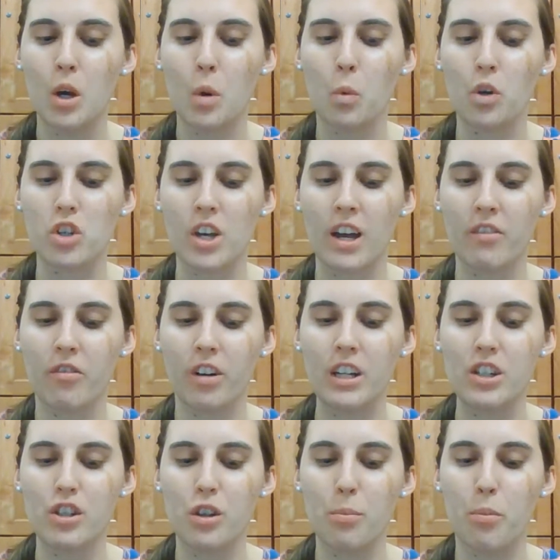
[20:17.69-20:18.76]
which had
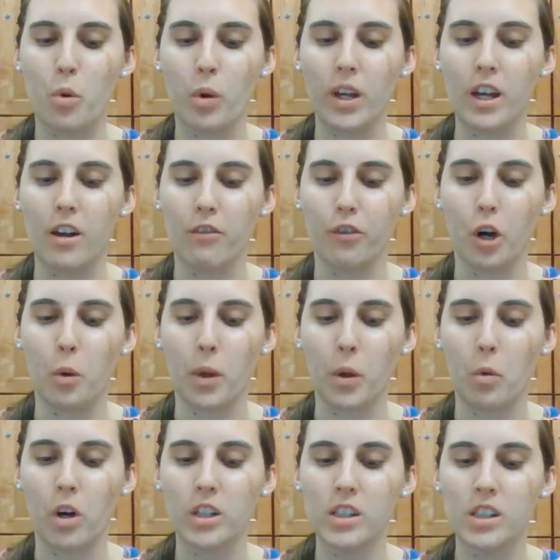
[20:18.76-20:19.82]
reached the point of going
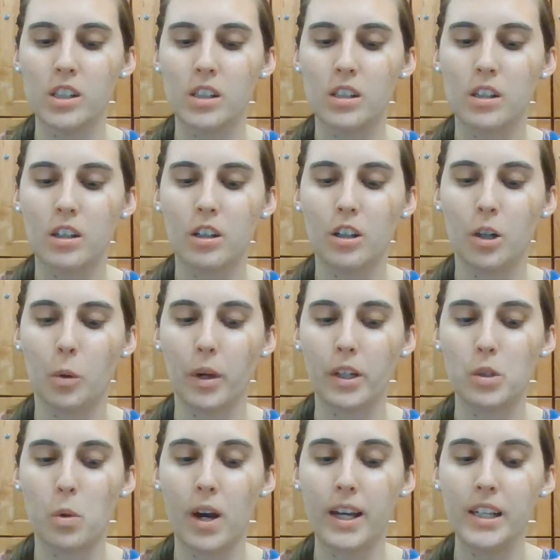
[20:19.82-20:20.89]
once, going
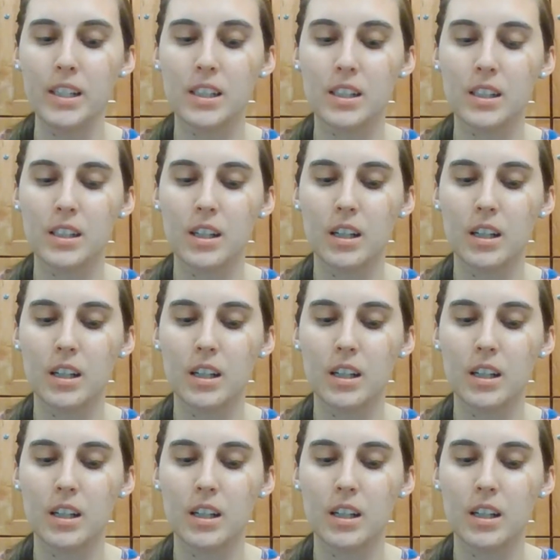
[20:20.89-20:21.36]
twice.